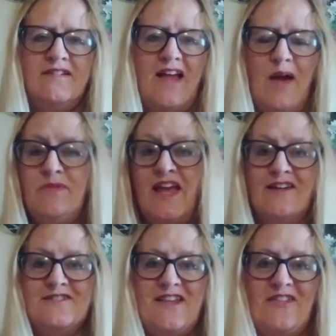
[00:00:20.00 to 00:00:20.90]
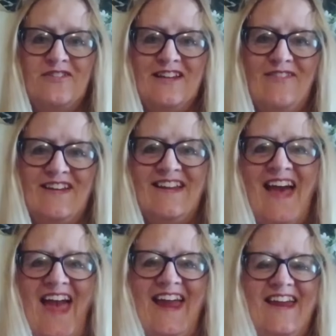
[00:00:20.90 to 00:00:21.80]
I'm Gail Southern Living.
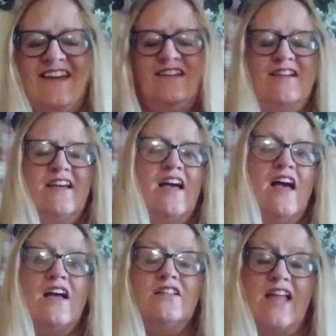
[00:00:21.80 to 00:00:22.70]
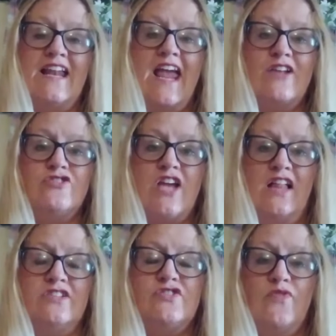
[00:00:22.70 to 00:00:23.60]
Hey, Gladiator
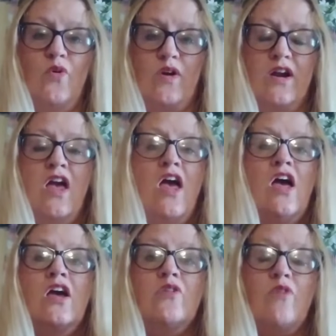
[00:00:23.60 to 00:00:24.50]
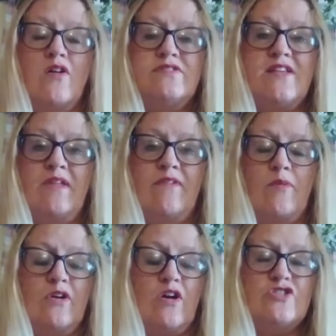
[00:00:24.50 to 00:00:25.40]
Challenge 4 Grow Something from
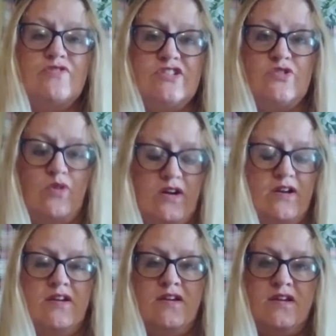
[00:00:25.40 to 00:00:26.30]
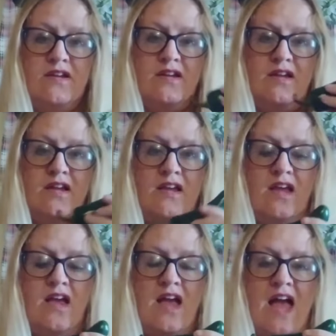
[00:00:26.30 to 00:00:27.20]
the Grocery Store.
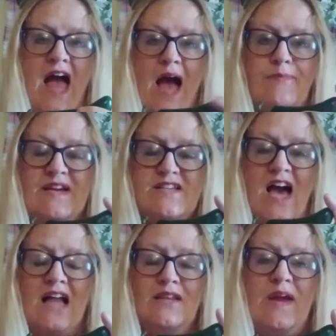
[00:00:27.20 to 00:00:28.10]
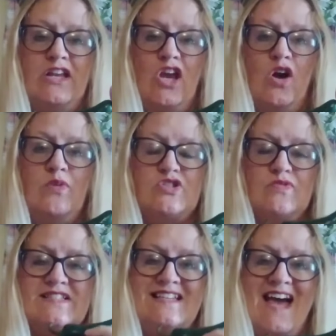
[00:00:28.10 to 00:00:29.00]
I picked a jalapeno, which
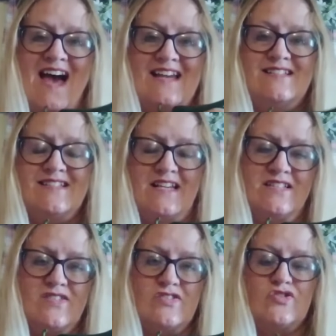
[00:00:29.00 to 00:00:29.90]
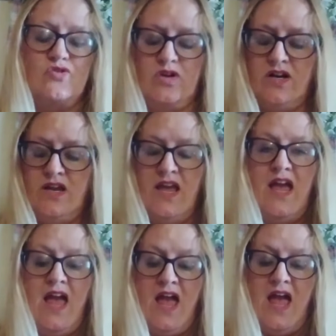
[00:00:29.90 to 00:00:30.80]
was nine cents at the store,
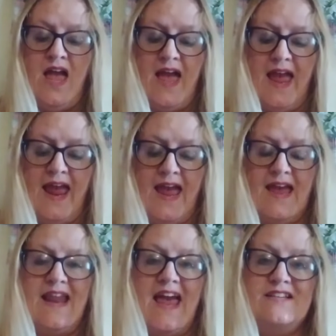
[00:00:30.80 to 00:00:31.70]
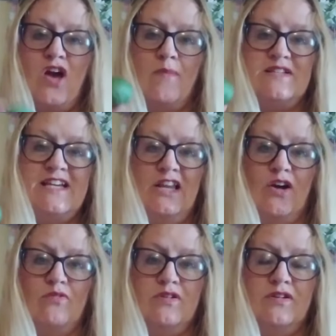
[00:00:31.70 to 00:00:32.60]
and a tomatillo,